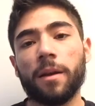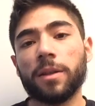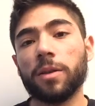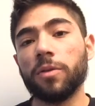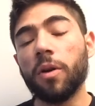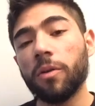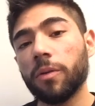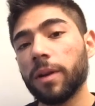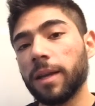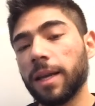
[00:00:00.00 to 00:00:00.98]
So
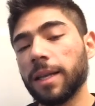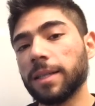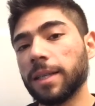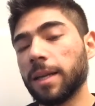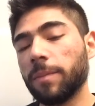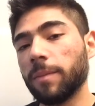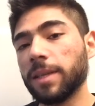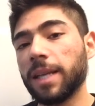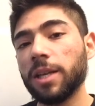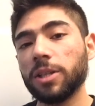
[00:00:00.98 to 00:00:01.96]
Notary is an
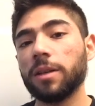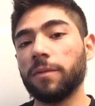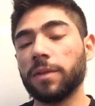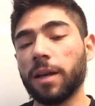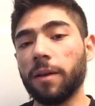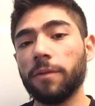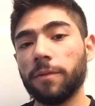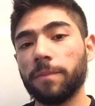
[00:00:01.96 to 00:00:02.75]
implementation of TUF.